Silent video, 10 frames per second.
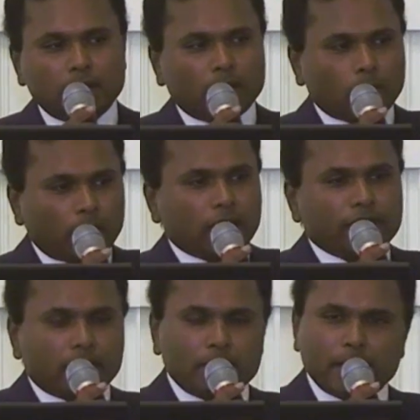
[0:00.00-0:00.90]
you're
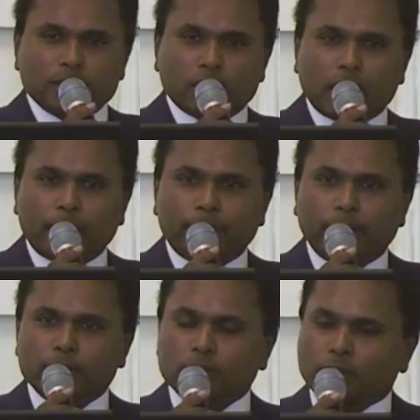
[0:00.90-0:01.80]
working for a major
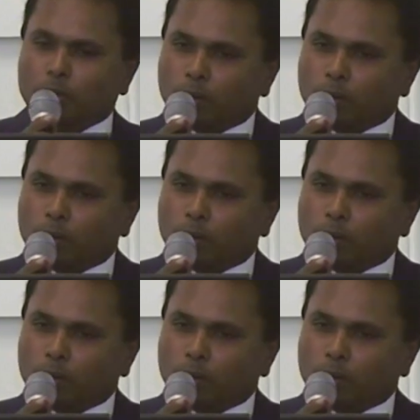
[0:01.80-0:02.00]
corporation or